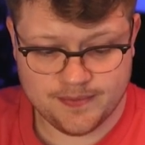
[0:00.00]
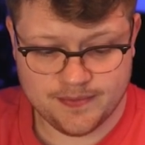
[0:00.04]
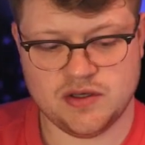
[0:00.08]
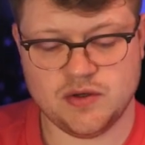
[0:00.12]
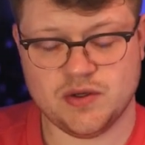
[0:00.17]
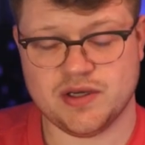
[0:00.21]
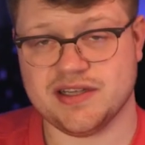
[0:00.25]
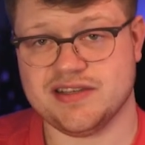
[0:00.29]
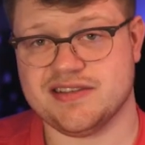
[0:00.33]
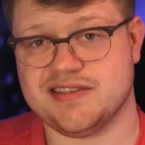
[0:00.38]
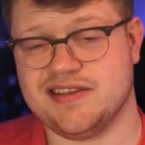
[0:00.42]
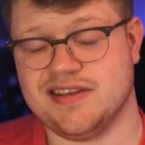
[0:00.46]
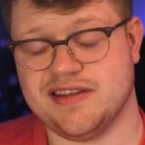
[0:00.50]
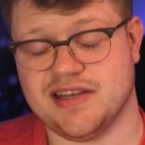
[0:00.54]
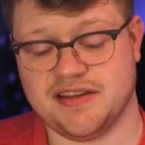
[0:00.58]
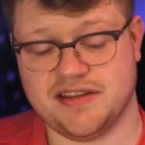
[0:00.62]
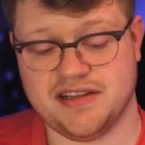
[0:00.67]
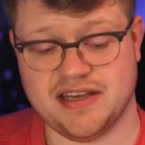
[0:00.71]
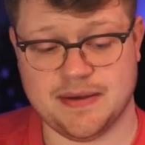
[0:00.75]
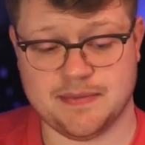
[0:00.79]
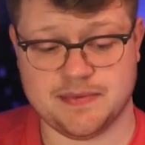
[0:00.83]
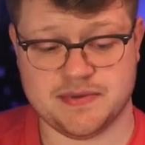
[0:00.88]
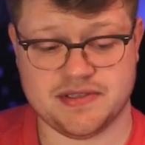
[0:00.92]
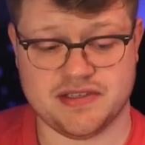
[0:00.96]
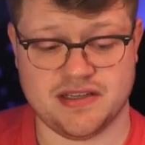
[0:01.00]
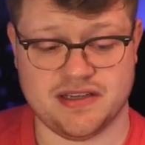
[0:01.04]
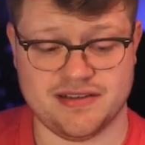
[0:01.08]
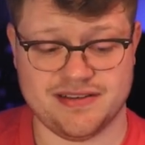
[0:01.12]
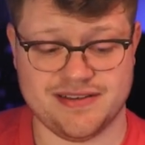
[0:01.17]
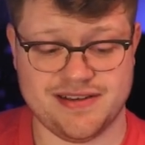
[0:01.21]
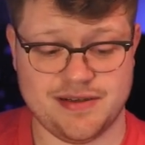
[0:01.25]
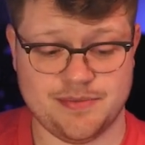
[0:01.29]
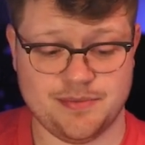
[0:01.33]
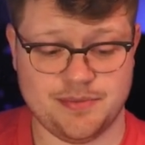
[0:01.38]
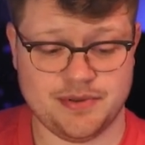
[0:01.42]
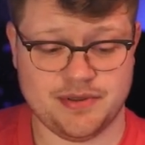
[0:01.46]
You can see that the app
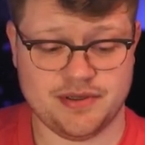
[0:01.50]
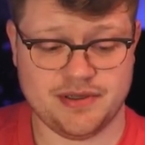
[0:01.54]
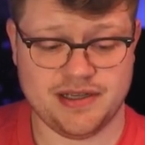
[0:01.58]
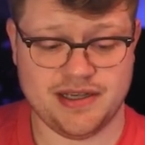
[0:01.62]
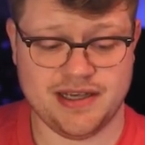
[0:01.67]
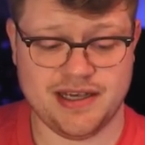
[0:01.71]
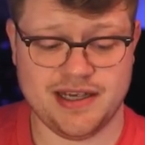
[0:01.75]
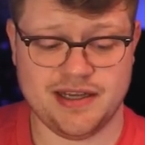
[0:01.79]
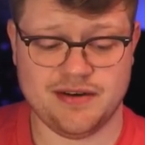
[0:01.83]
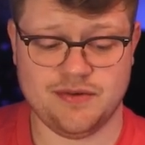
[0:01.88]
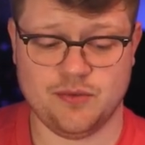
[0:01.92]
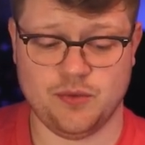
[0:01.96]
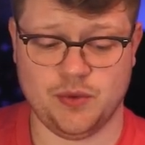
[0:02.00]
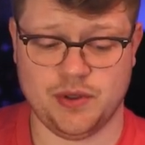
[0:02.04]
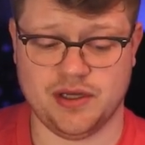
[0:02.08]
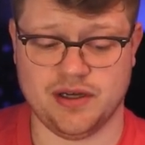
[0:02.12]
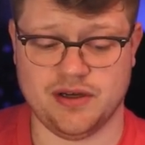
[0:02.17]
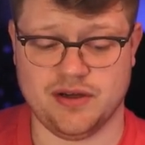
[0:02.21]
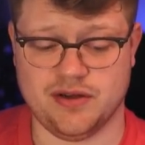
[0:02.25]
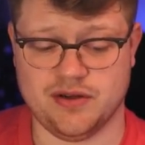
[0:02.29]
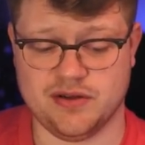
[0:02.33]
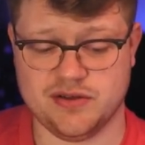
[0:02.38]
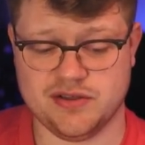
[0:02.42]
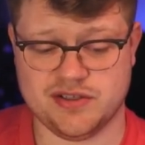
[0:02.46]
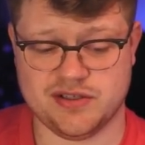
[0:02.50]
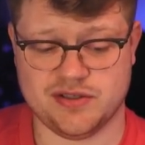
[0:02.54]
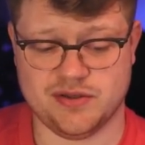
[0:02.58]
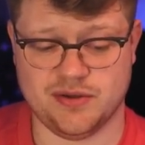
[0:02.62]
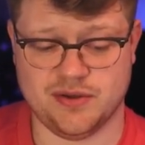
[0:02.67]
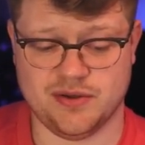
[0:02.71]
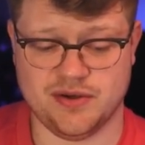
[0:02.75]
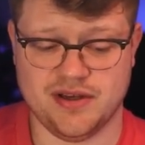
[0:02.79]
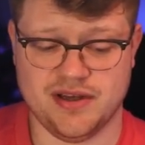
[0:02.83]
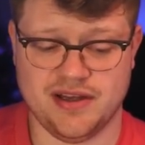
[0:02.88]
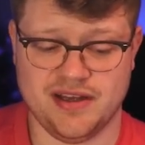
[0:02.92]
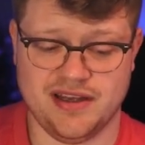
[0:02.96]
starts up, and we
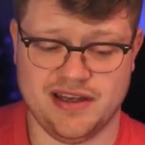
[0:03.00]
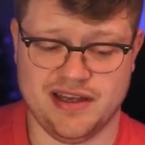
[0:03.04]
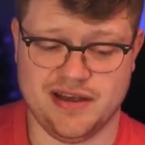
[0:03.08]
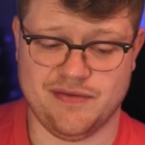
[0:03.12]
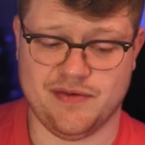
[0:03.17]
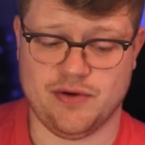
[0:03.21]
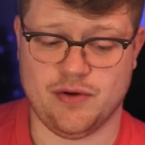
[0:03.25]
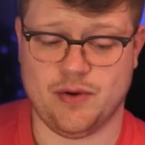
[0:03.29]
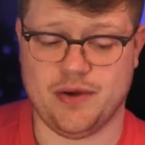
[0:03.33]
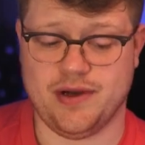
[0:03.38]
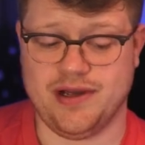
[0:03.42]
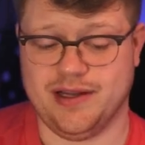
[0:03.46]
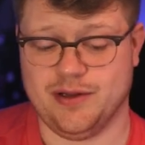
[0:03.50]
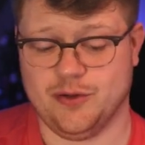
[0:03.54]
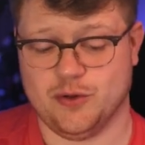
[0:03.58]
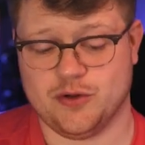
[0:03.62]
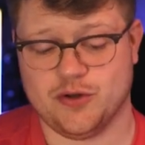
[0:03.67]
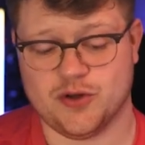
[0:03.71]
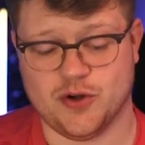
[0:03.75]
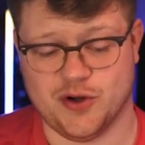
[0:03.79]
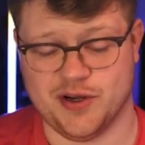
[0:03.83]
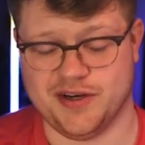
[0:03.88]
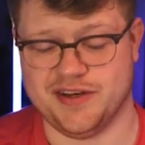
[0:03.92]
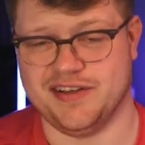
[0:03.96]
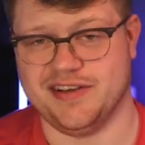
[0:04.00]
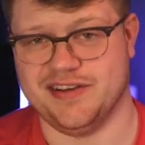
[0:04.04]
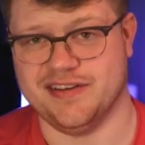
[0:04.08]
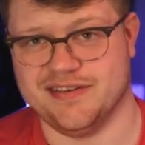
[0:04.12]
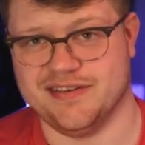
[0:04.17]
also have our hello Koin